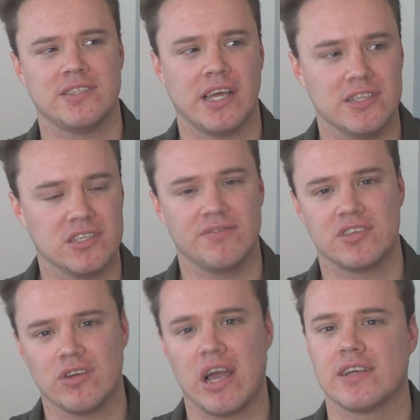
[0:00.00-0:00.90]
sense of
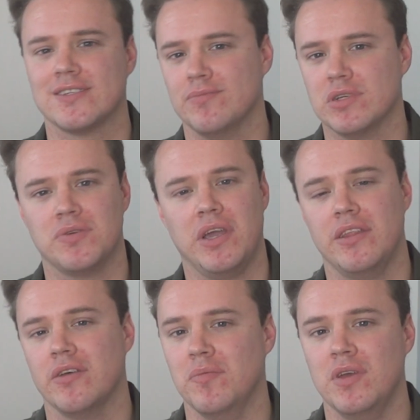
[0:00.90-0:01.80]
attraction
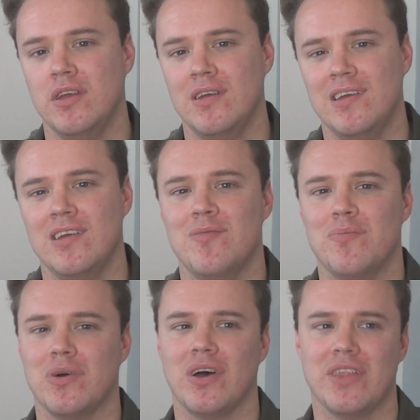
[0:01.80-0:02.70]
between them,
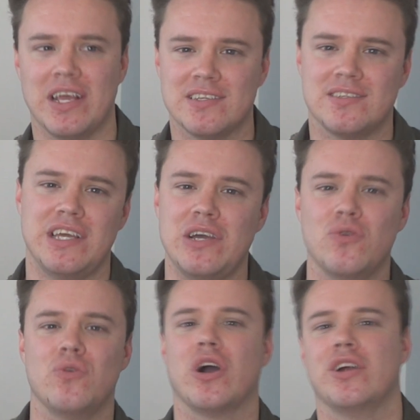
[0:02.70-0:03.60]
but they're
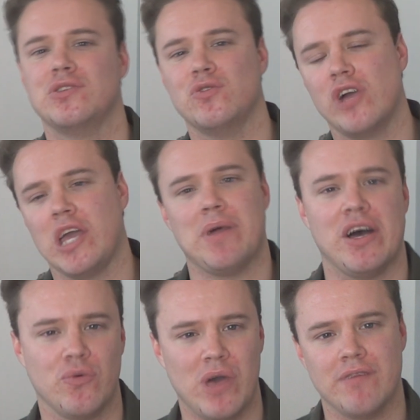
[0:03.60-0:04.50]
still kind of talking
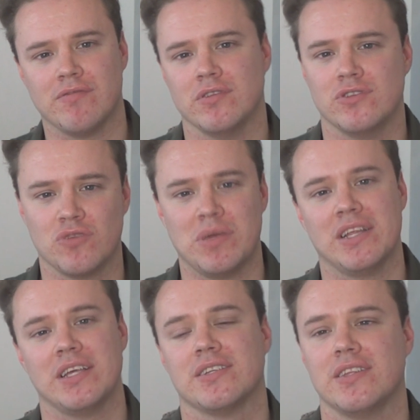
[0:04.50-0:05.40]
about the weather and talking
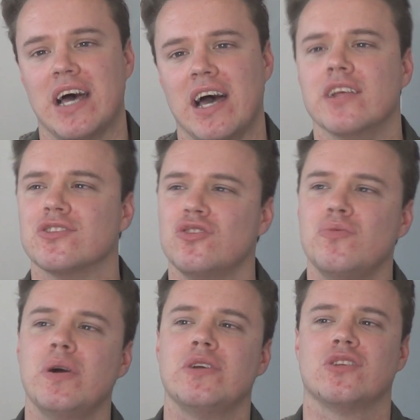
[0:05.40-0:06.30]
about this and that. And it's
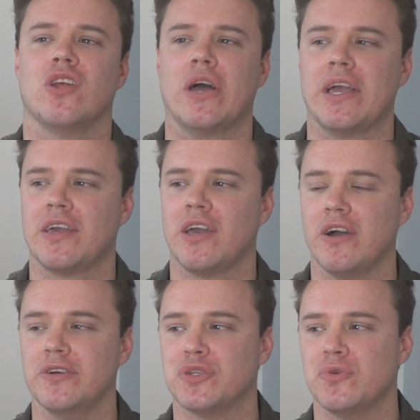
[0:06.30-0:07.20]
almost like
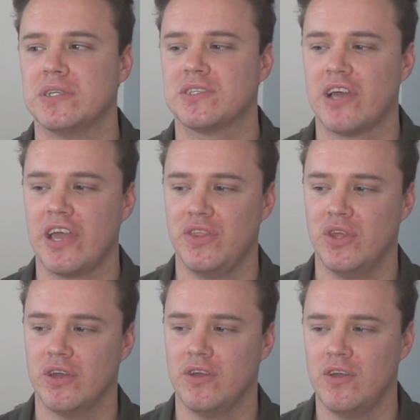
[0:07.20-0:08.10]
Ozu is saying
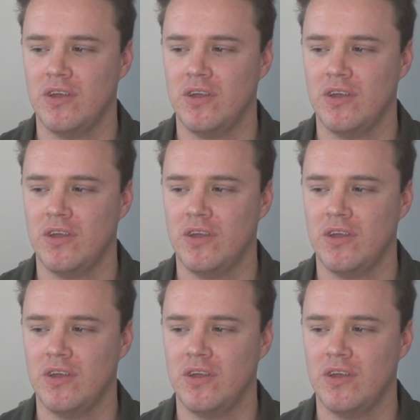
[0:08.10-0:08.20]
that